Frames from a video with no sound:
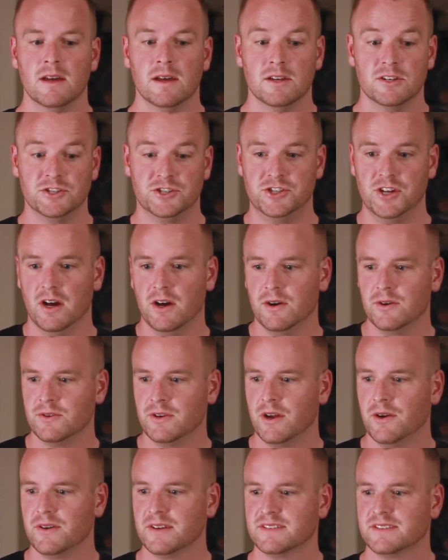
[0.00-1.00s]
Joe
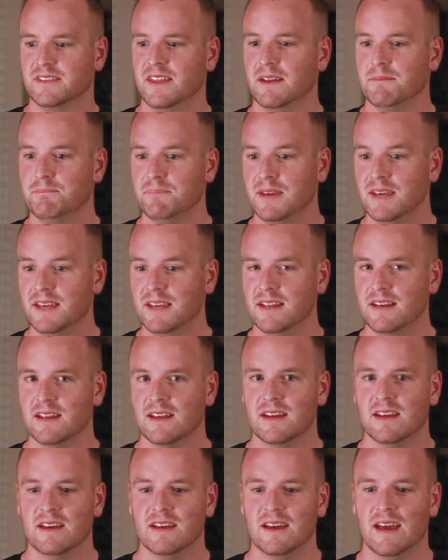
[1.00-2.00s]
noticed that Pete
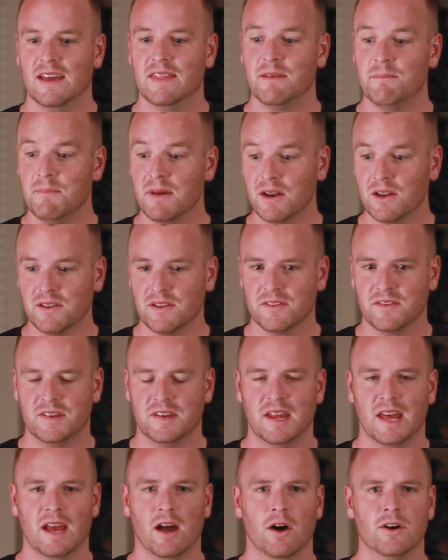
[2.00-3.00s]
in the middle of the
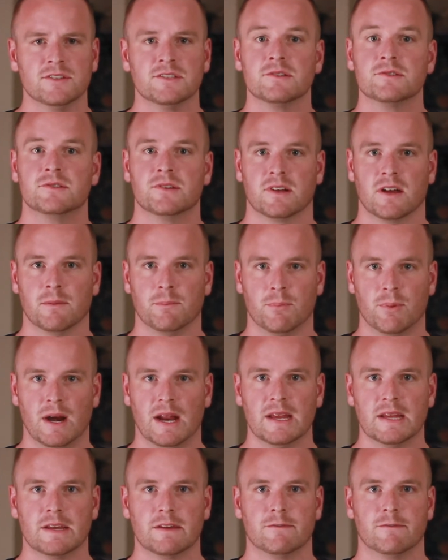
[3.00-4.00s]
day also took a
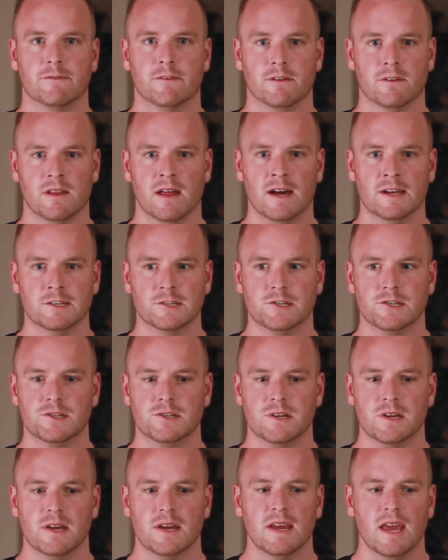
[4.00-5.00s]
break for
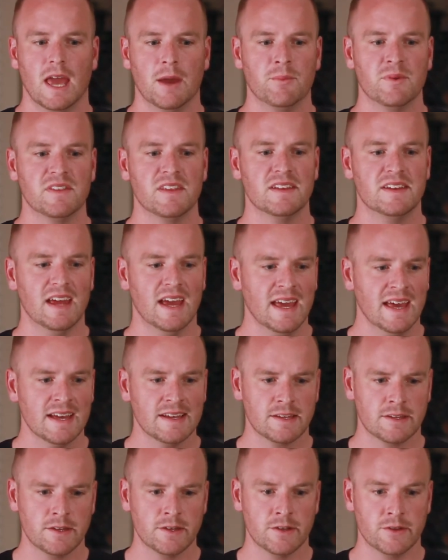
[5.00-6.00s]
lunch. And when the day
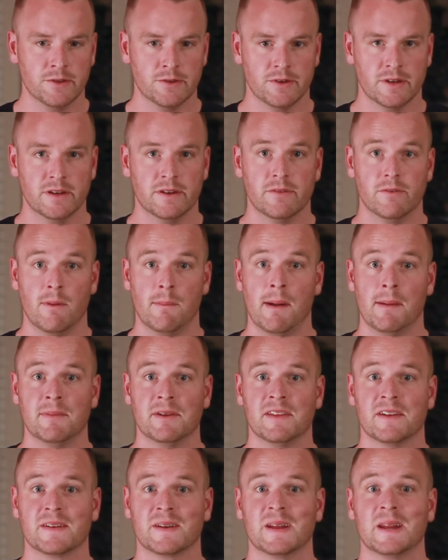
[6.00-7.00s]
had concluded, remember
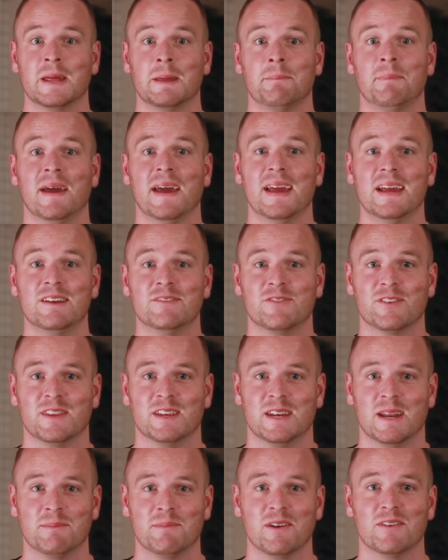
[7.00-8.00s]
they're getting paid for the
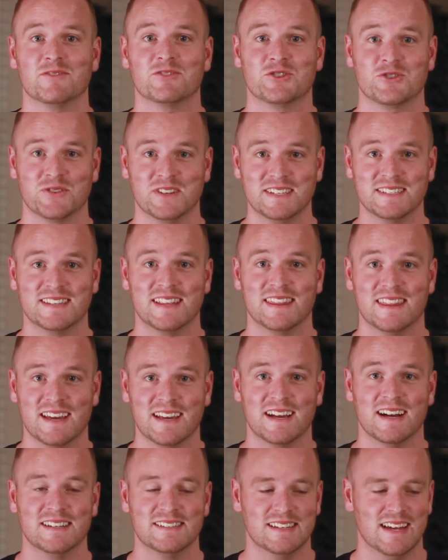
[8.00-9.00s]
number of trees that they
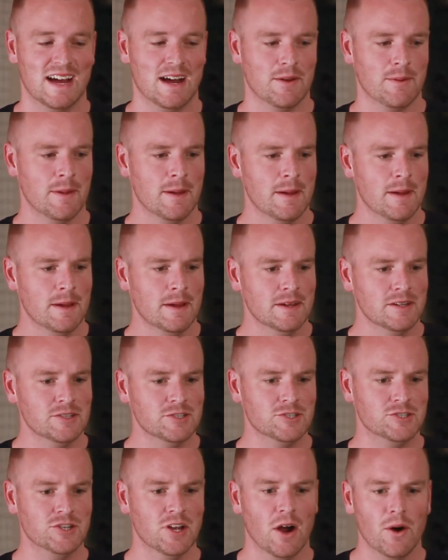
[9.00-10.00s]
cut down,
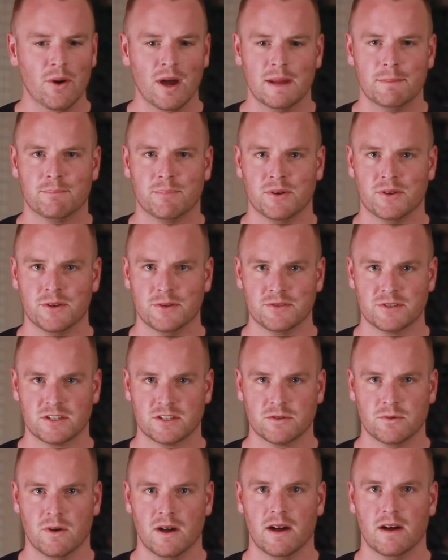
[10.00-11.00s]
Joe had
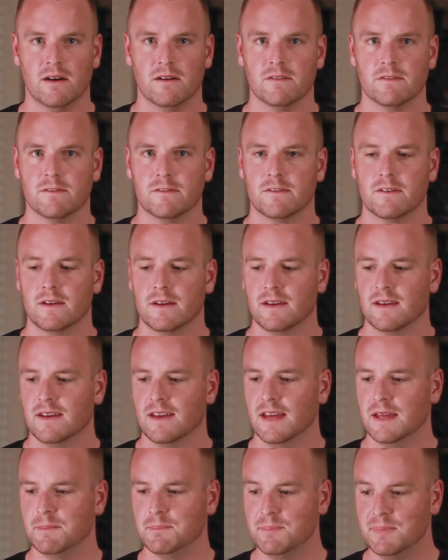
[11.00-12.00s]
produced 12
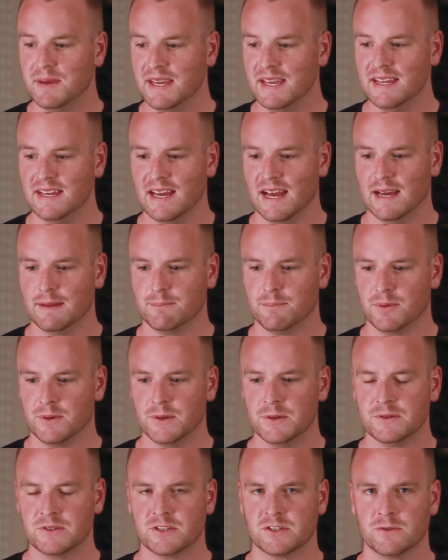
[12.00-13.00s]
and Pete had
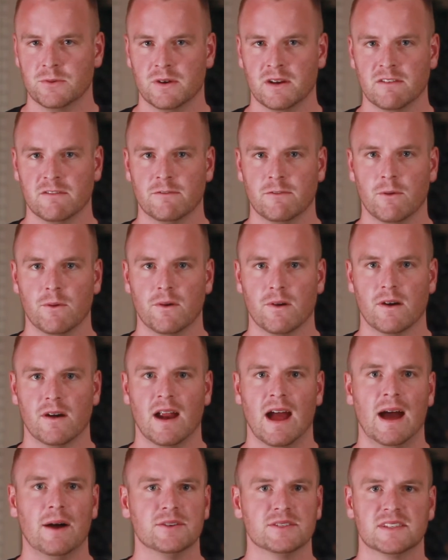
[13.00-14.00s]
produced 24.
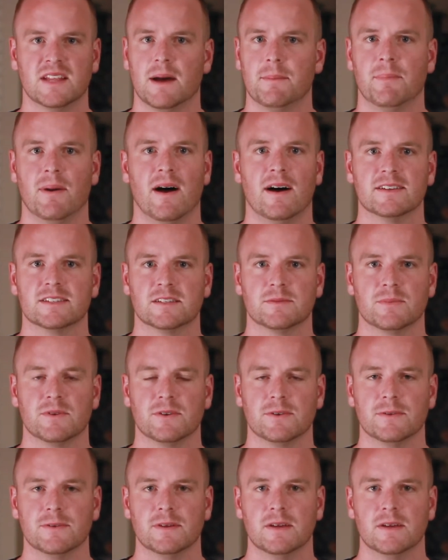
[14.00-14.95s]
How is that possible?